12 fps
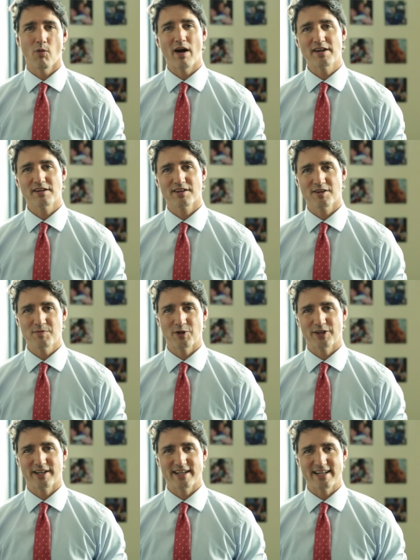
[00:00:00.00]
one
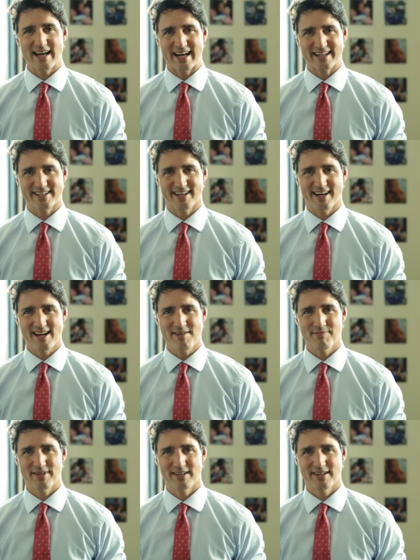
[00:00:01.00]
community at a time.